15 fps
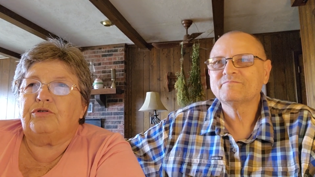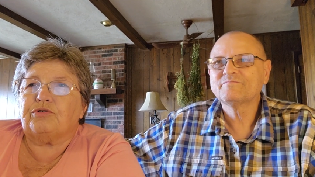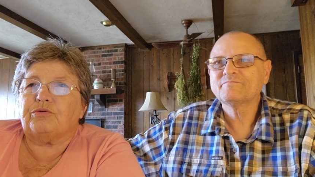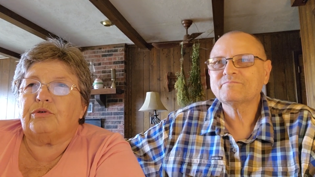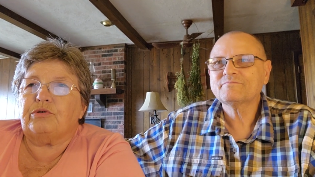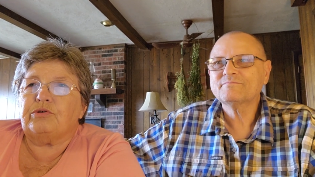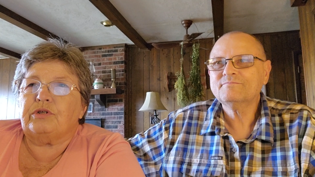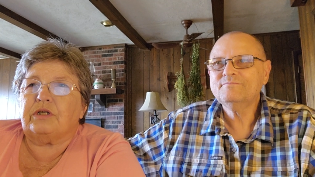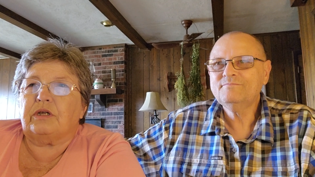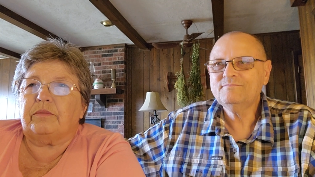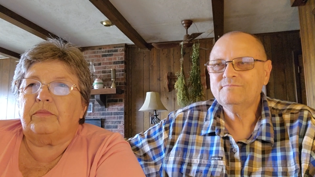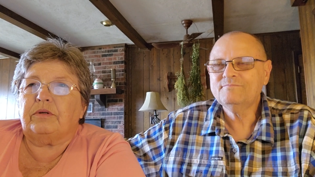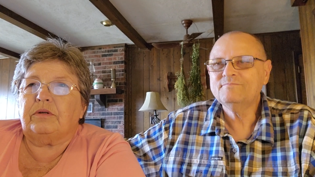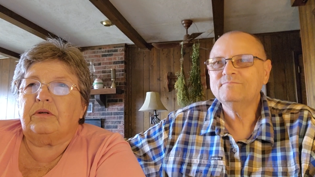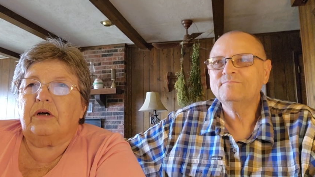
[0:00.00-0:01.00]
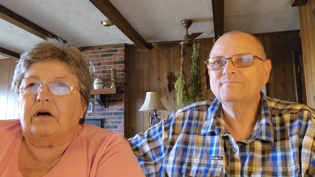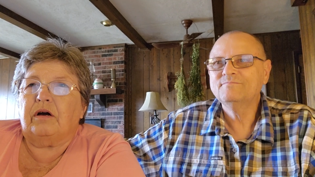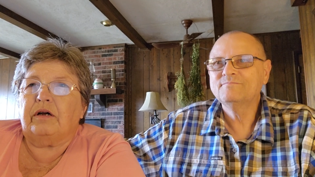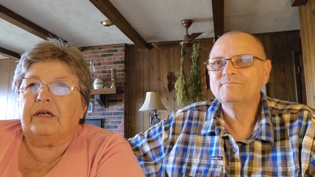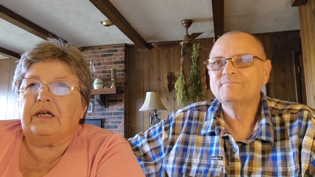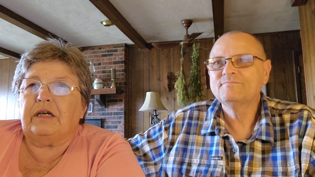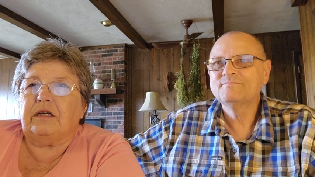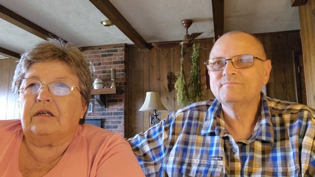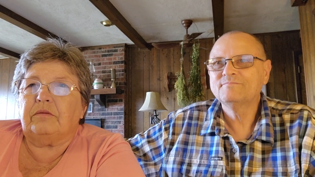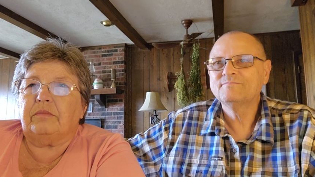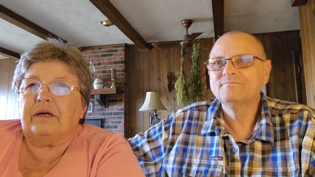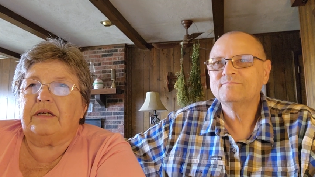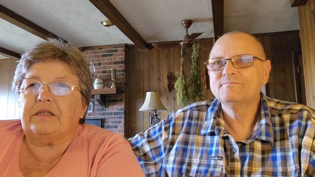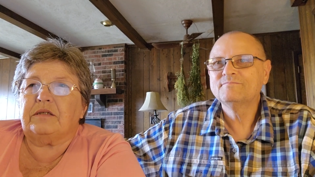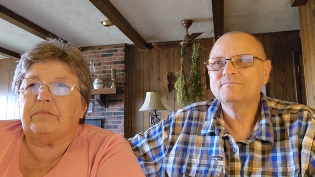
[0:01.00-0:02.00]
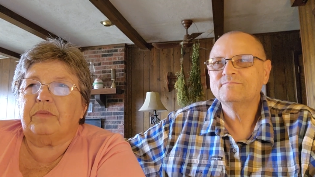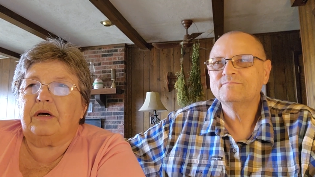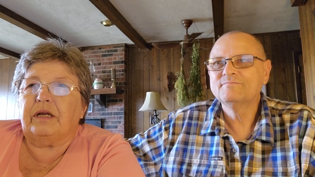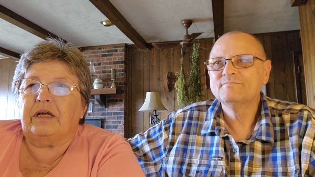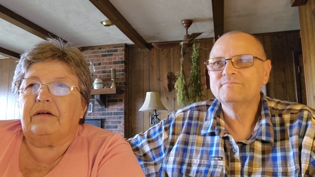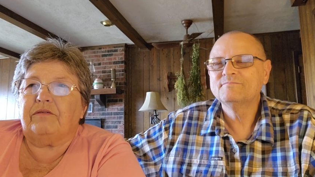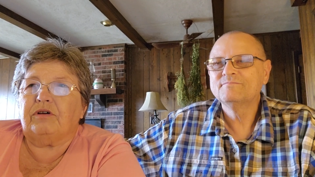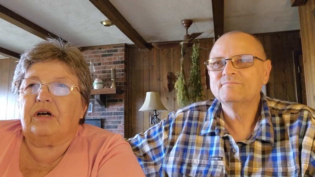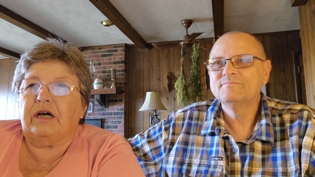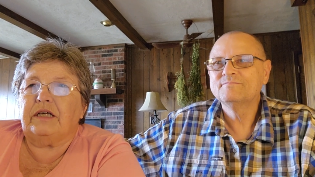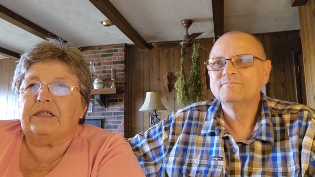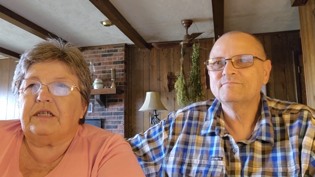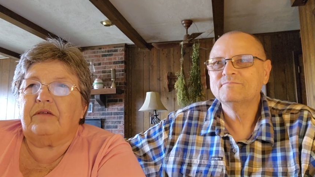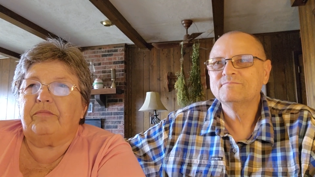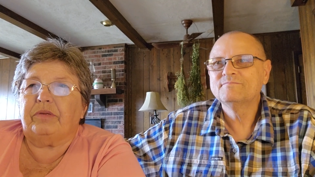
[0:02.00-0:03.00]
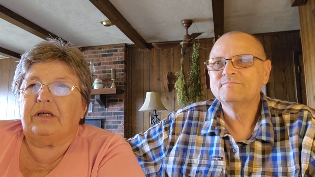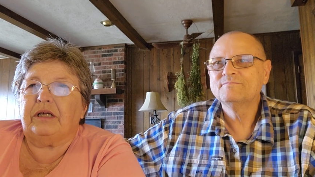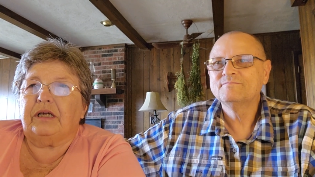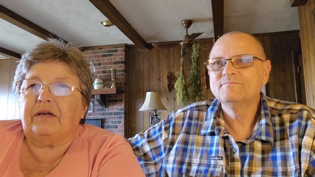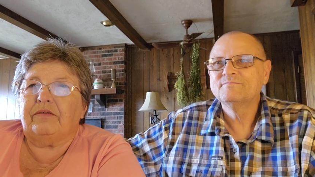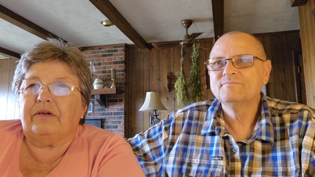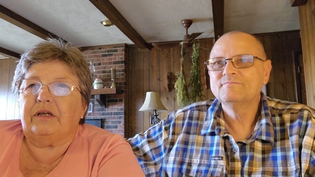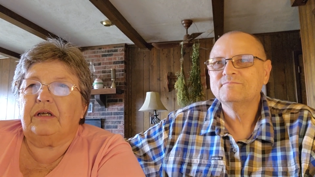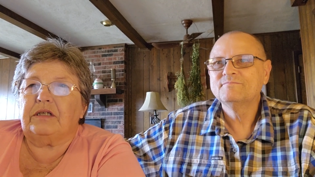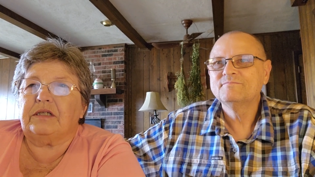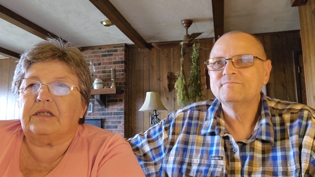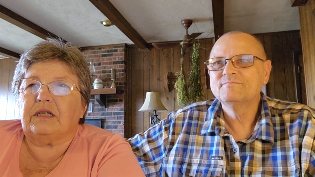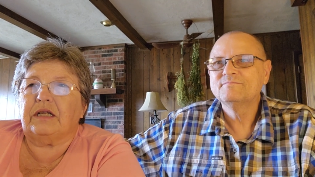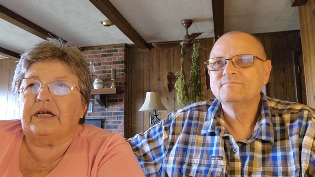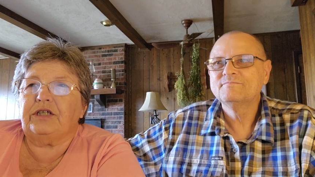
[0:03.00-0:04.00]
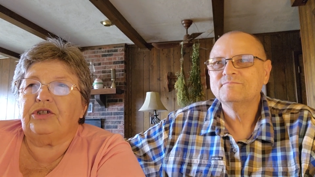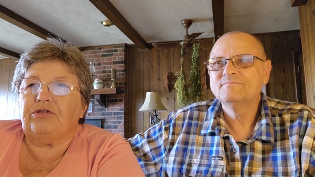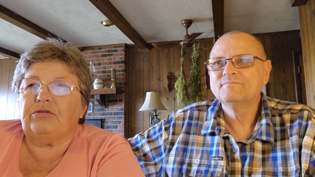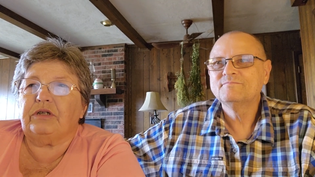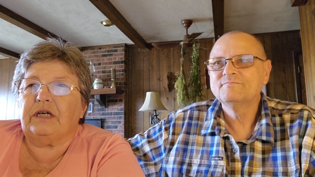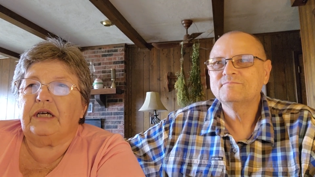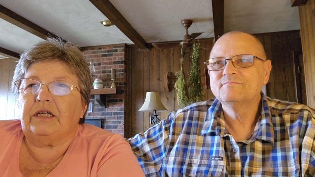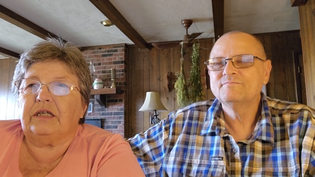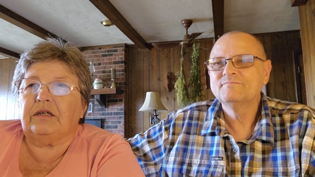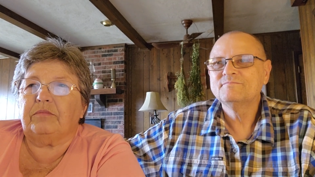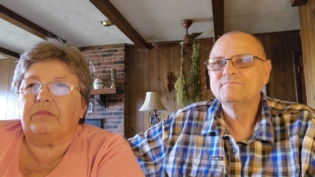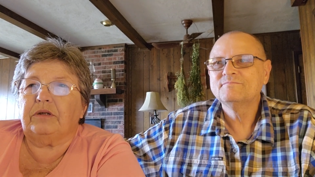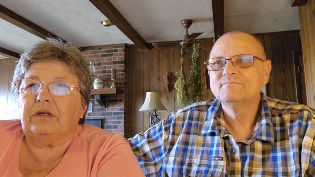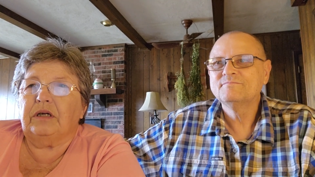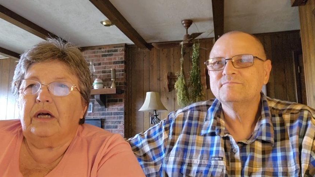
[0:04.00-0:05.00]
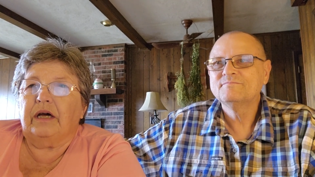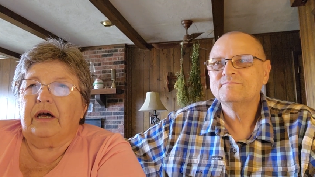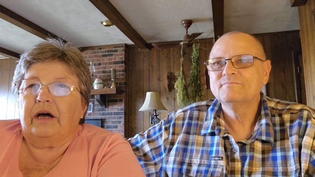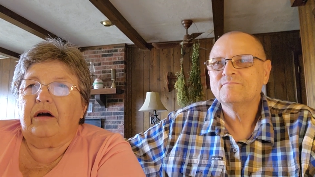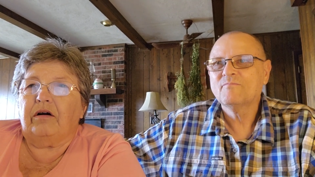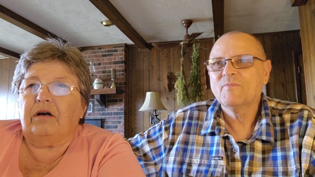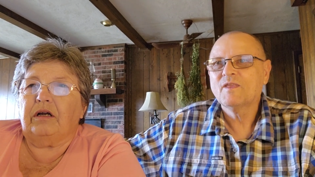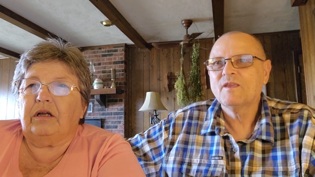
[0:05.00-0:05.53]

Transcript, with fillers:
Speaker 1: Jerusalem. Our kingdom, as the body of Christ, have been given a celestial kingdom. Our